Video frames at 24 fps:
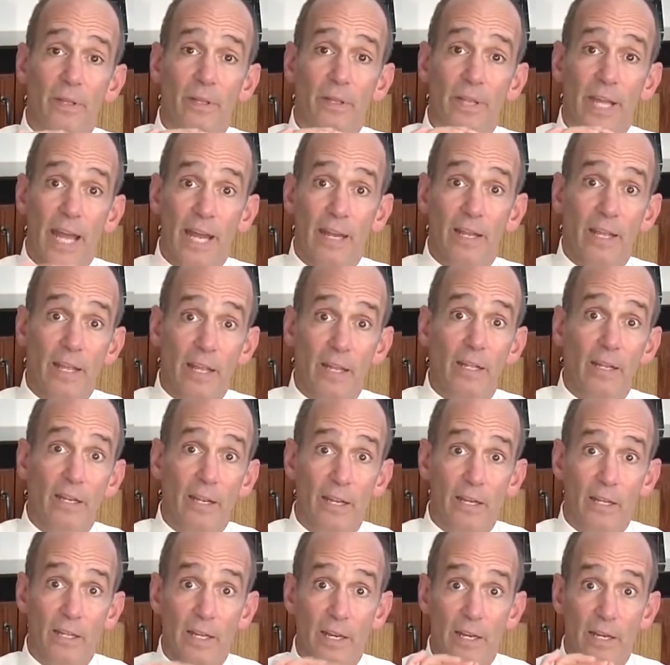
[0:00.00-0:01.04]
that in it,
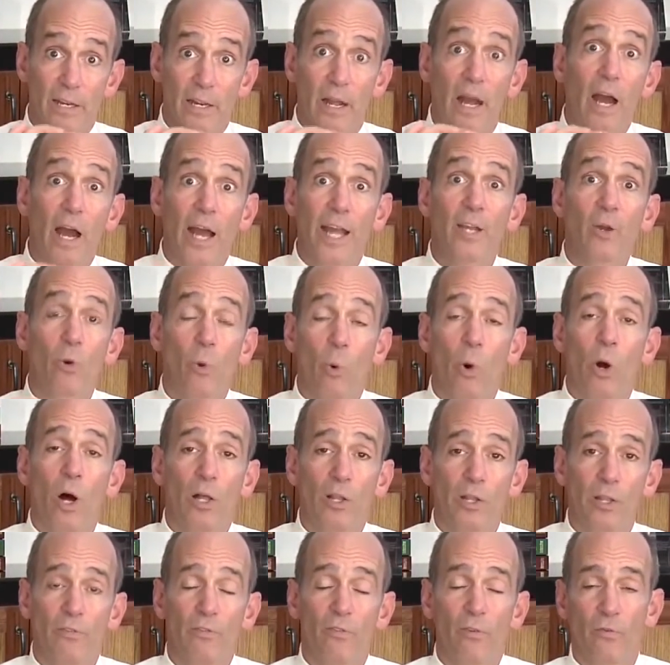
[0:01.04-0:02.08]
and a high
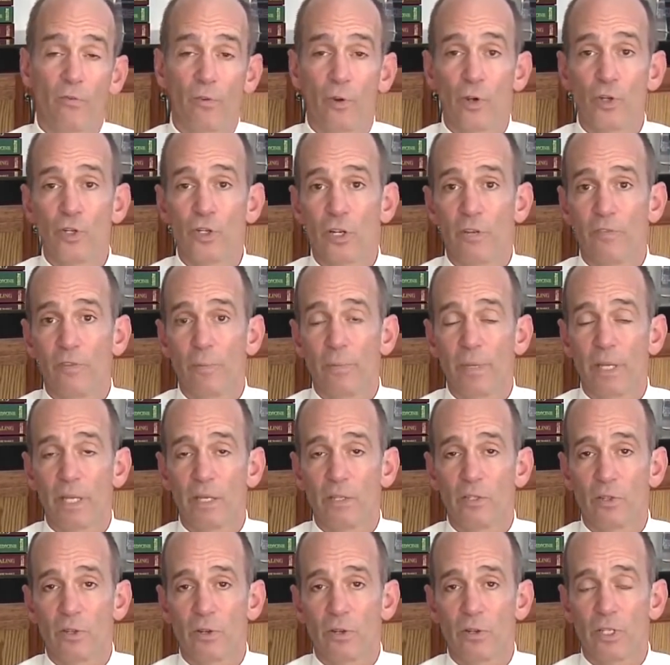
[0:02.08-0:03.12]
quality version of it,
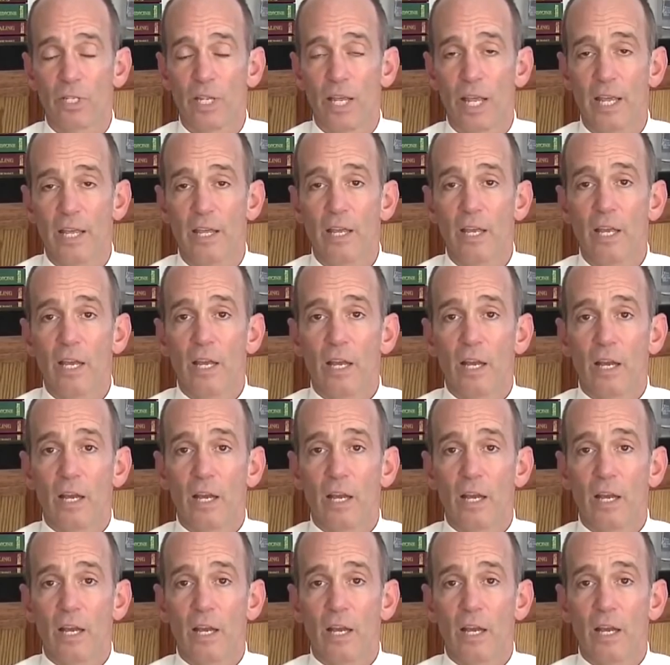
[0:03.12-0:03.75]
because there's a